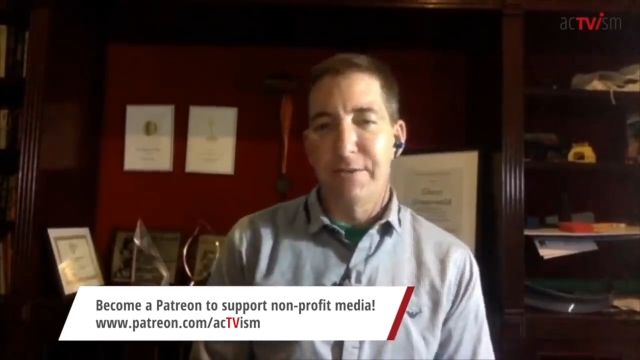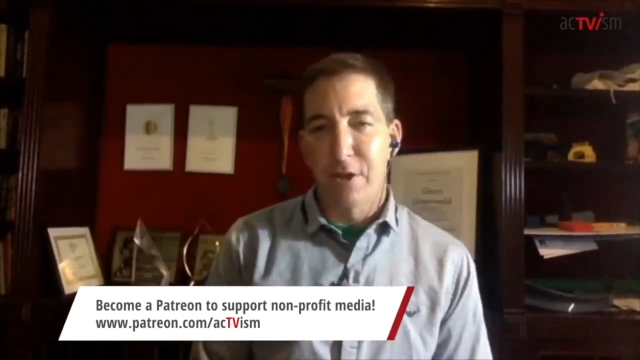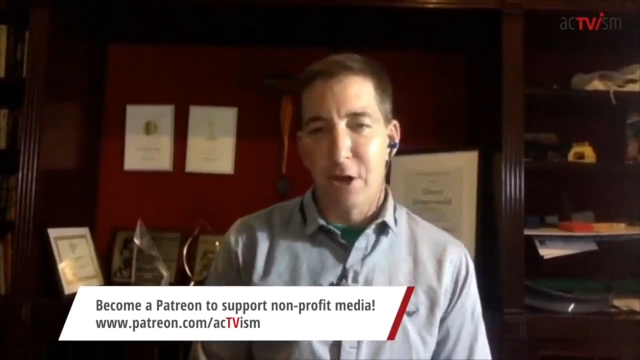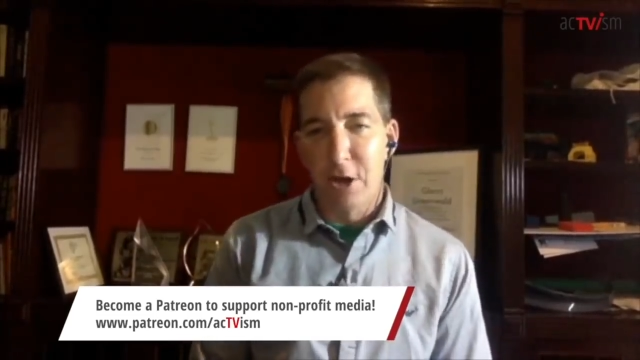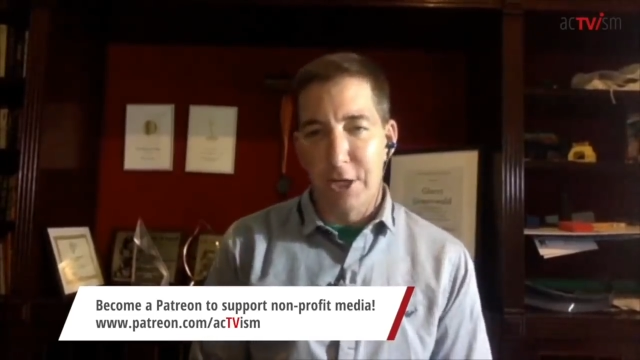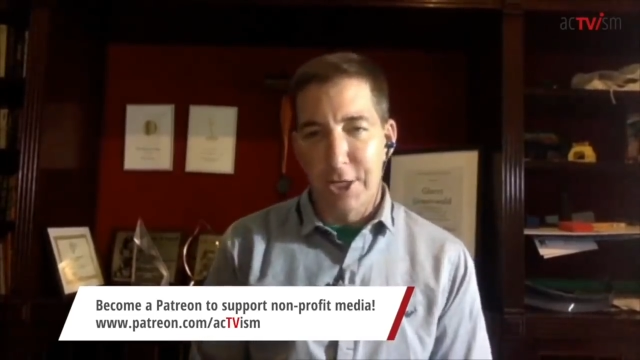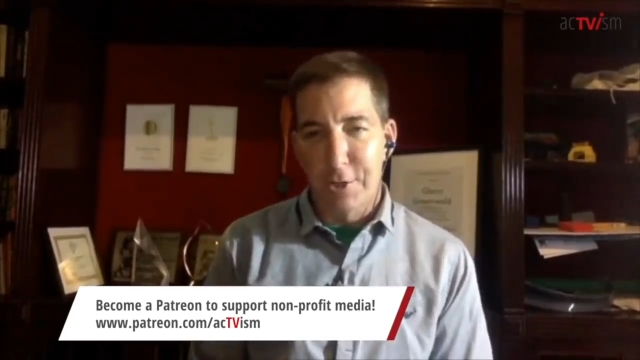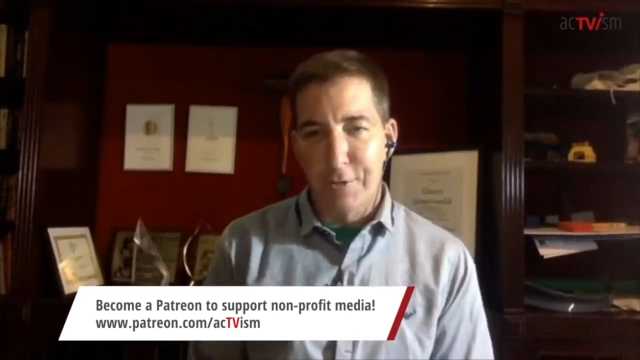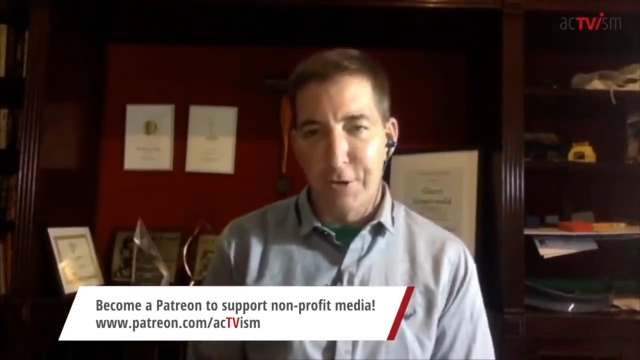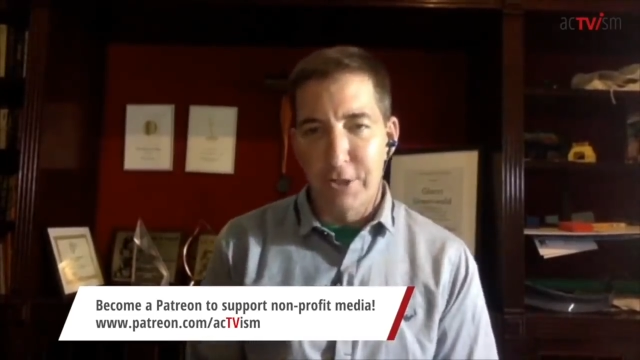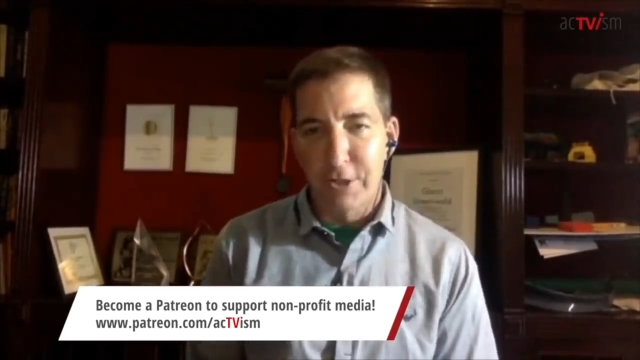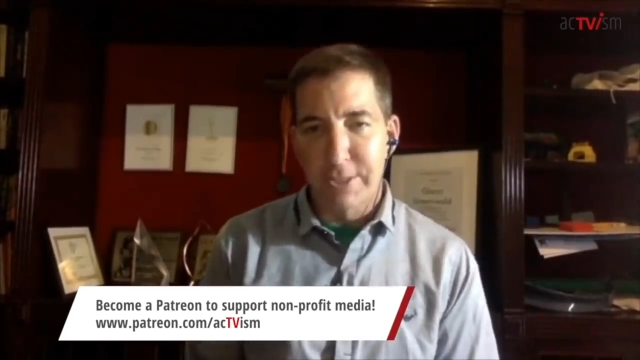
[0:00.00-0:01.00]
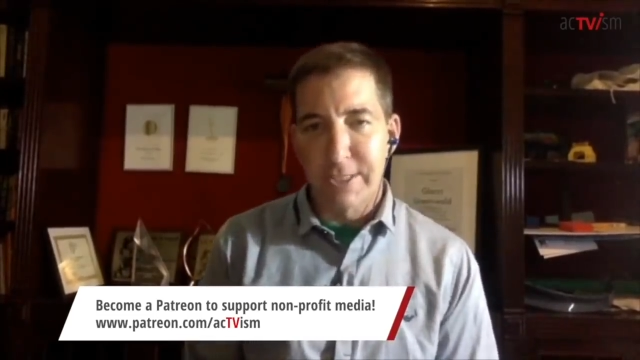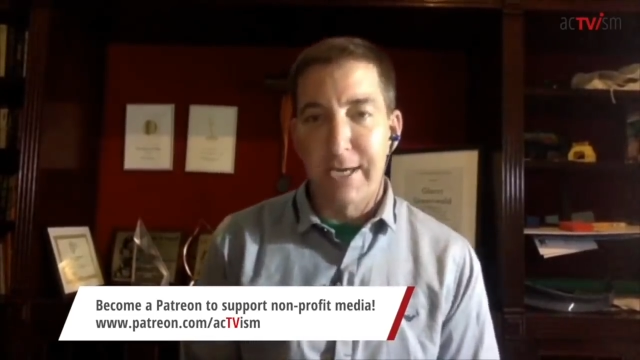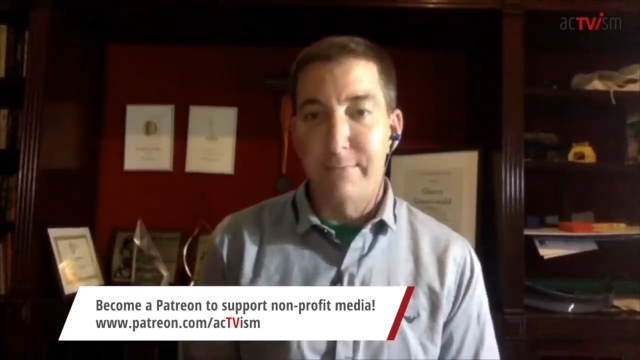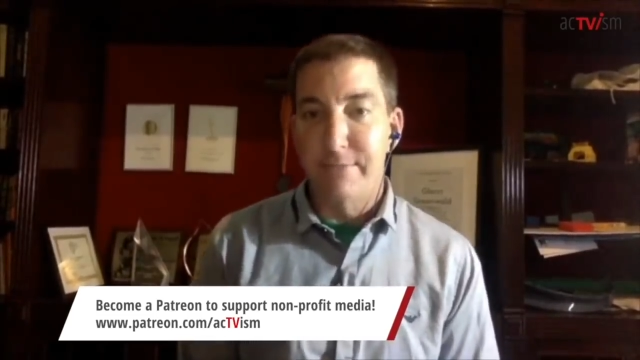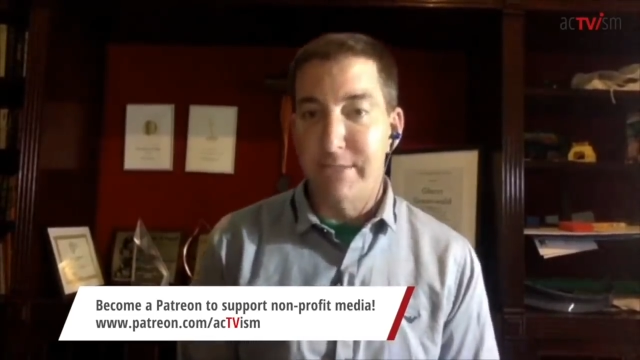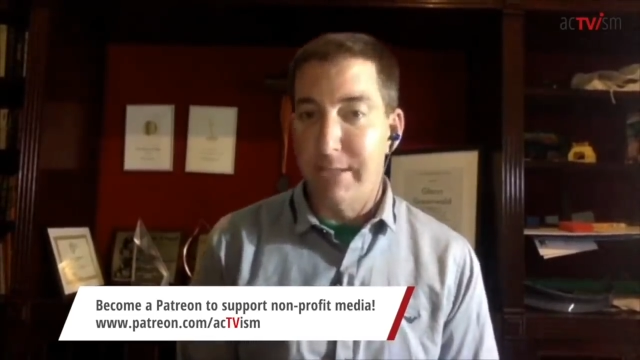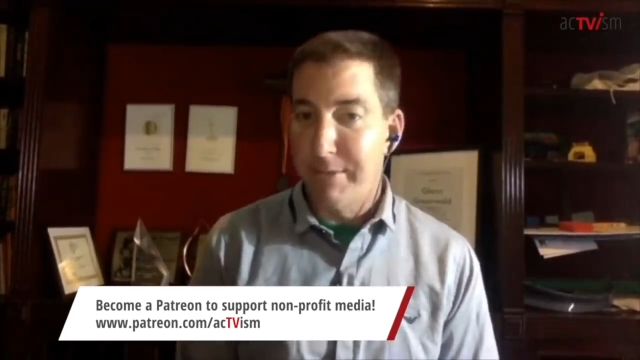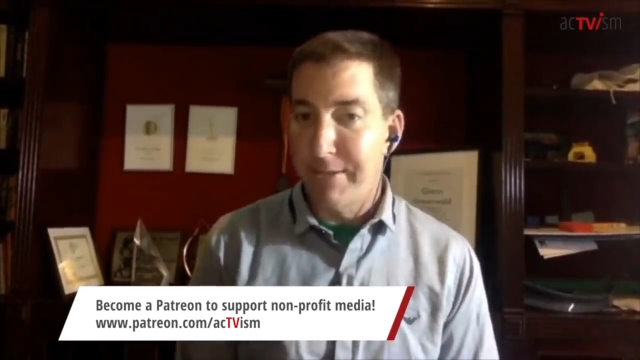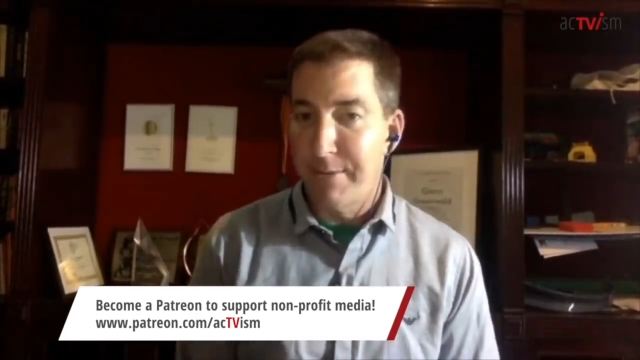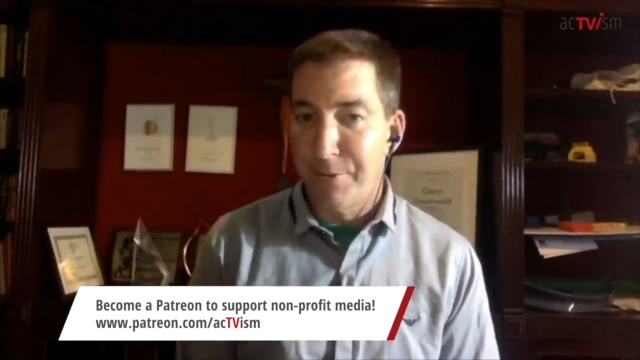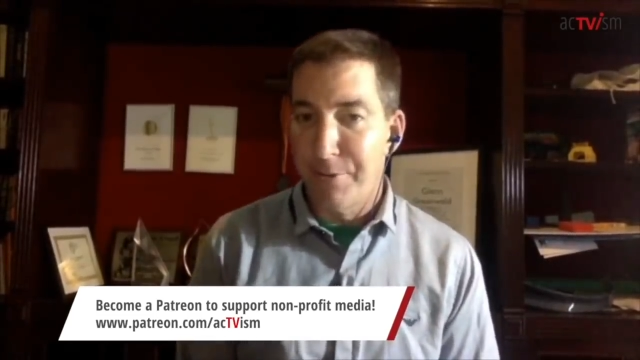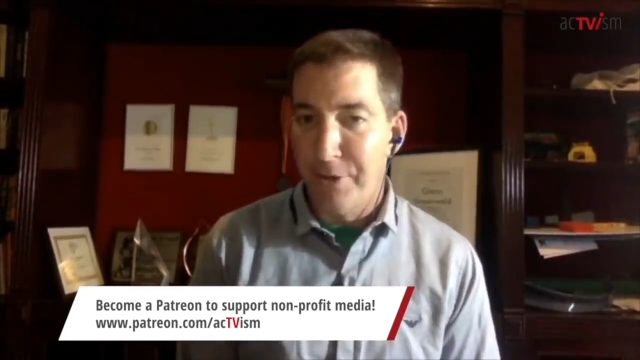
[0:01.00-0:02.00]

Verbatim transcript: The Guardian or The New York Times. Namely, they were